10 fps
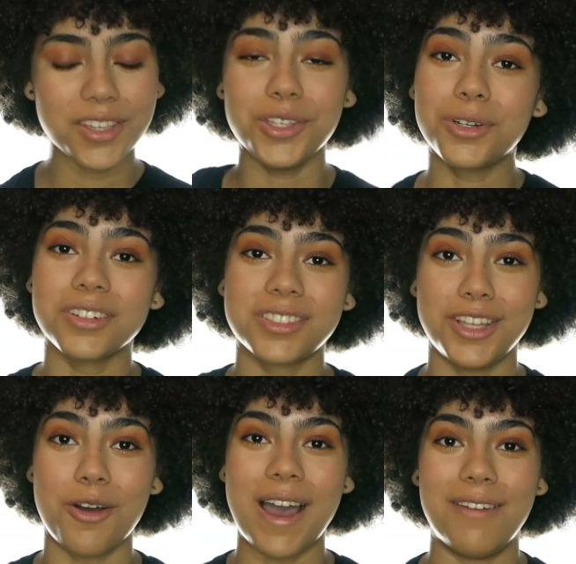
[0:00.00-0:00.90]
You girls
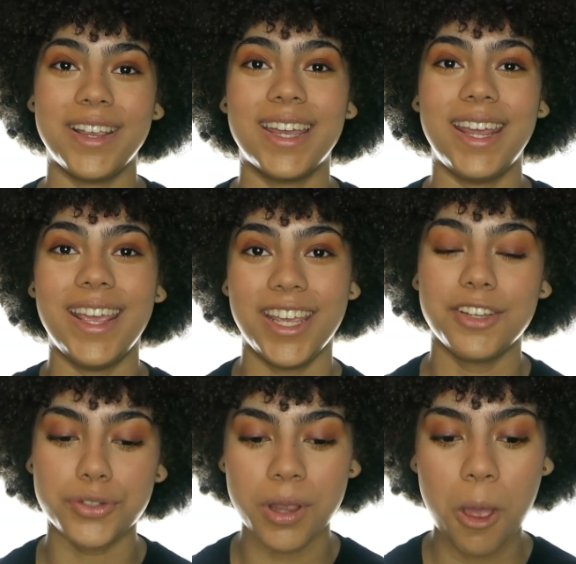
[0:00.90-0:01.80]
know having an
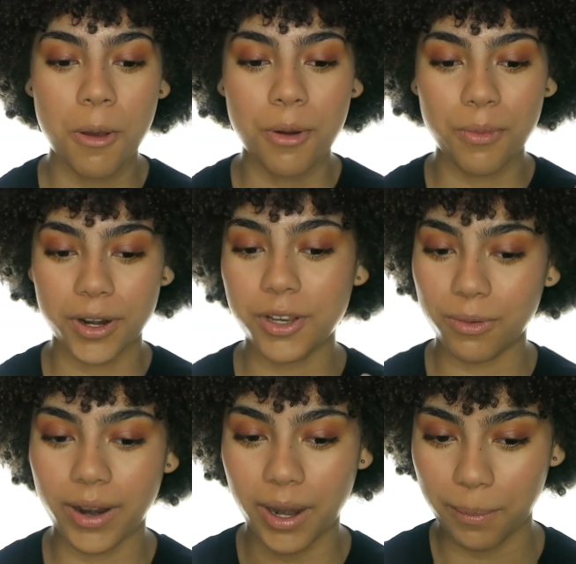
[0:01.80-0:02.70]
itch when you're
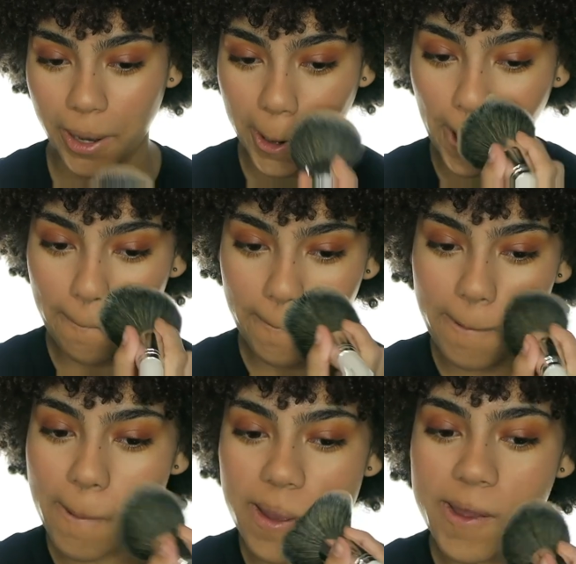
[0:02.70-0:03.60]
wearing makeup,
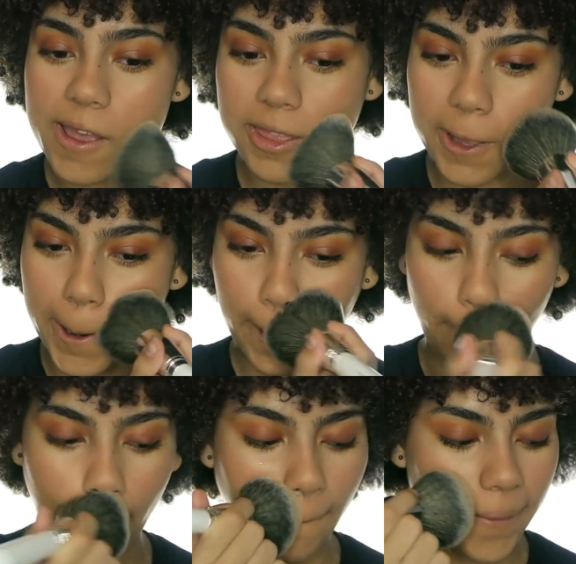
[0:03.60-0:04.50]
and like
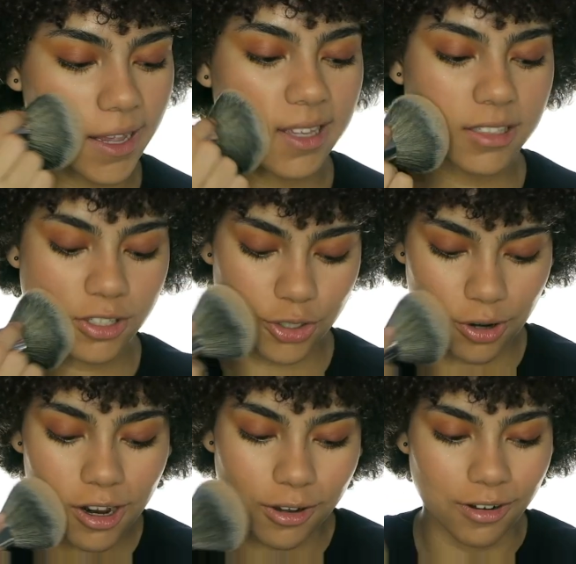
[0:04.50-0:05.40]
it's a
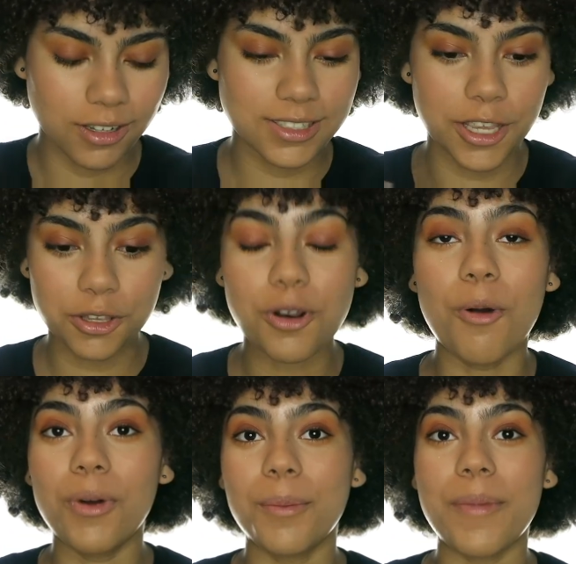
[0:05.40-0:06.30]
struggle because like you
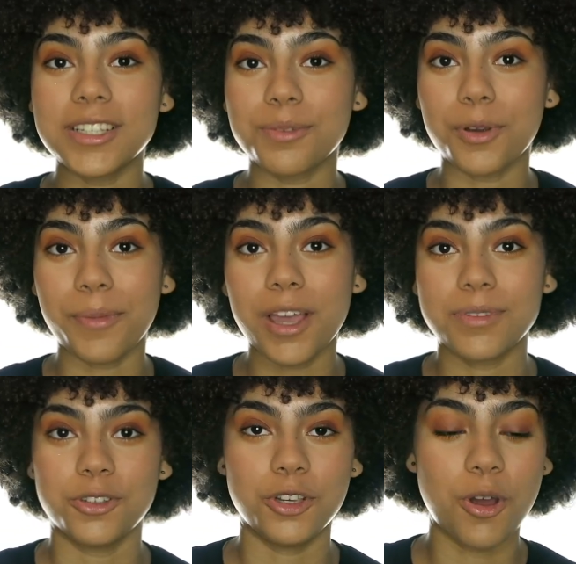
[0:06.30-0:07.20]
don't want to mess up your makeup,
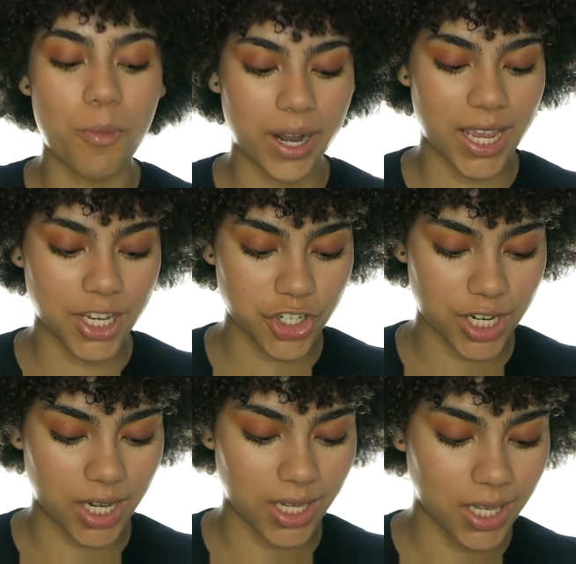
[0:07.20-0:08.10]
so you don't want to itch
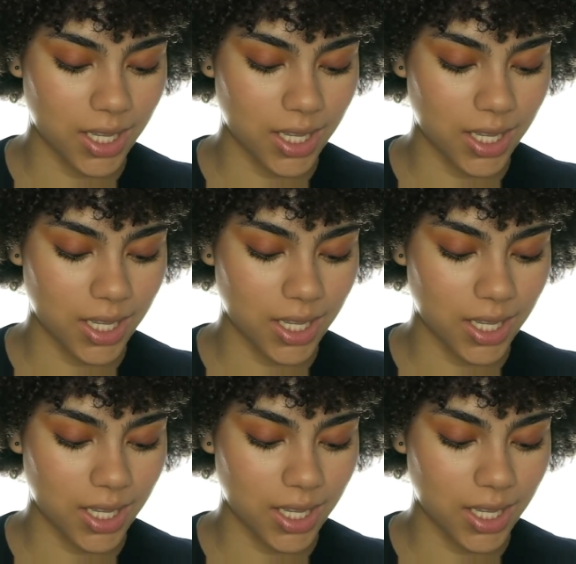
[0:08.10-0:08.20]
it.